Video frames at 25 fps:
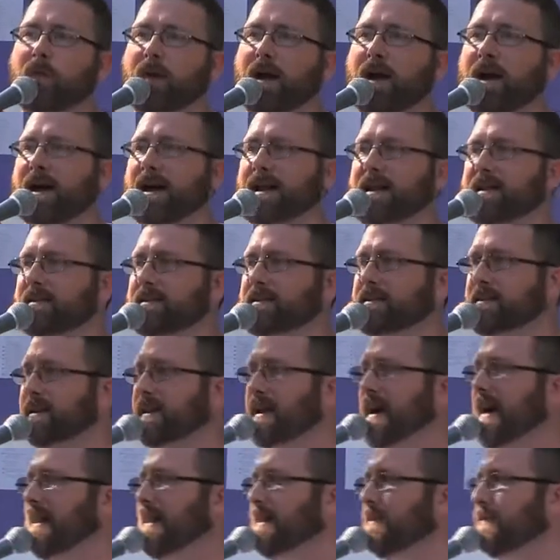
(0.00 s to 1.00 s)
rides to
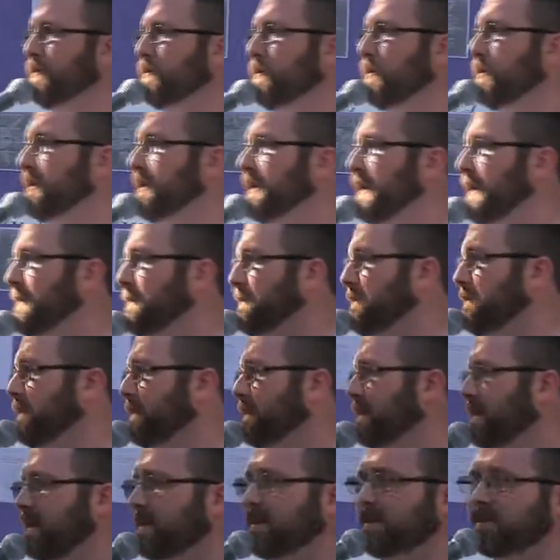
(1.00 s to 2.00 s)
California.
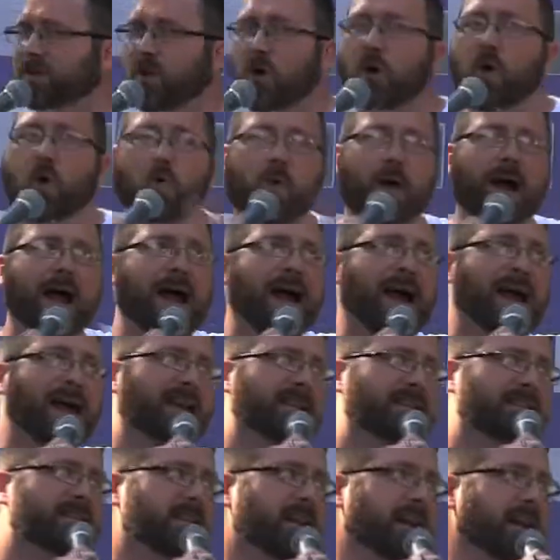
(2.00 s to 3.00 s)
2
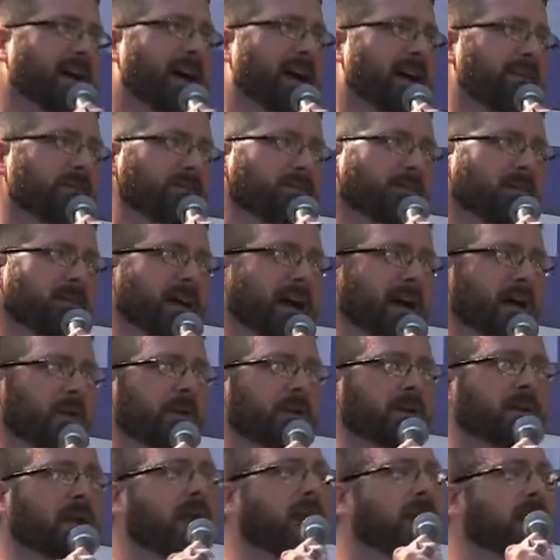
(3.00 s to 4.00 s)
rides after that
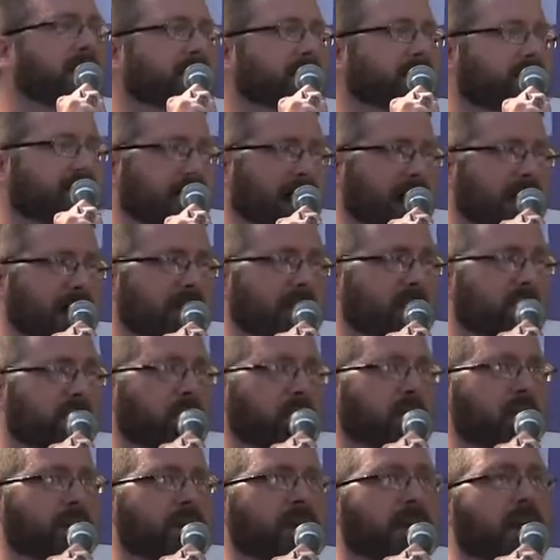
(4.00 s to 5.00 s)
one to
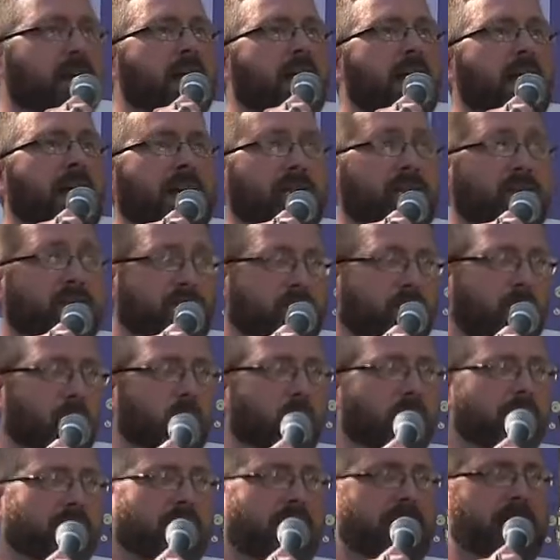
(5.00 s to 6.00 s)
California in
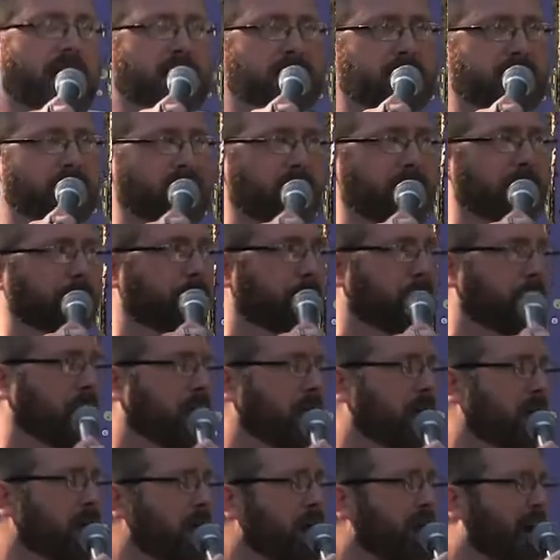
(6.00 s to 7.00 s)
4 days,
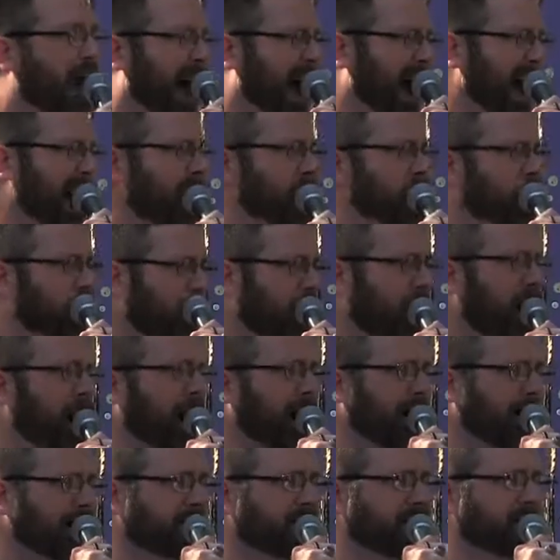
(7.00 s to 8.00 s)
people. I
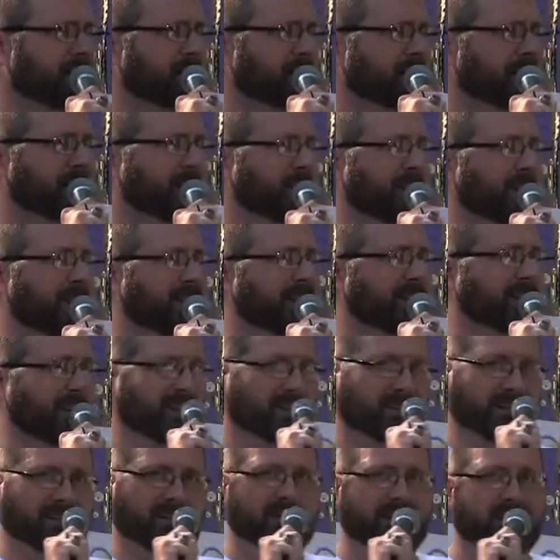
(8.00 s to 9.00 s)
walked
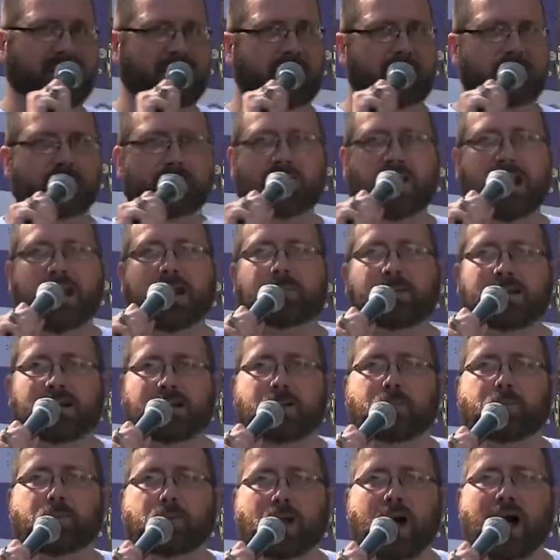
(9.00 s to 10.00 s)

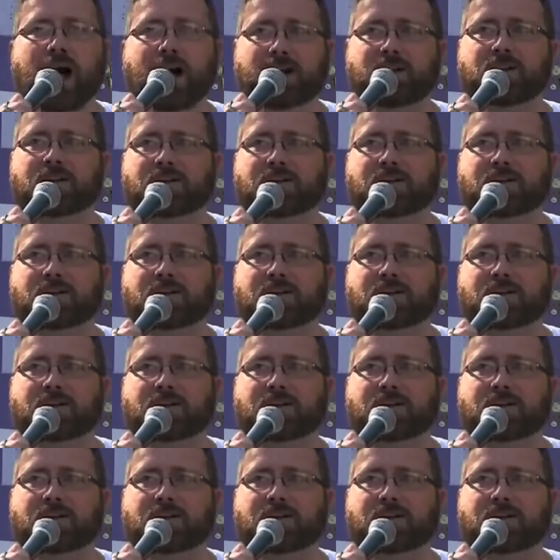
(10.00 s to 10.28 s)
maybe a block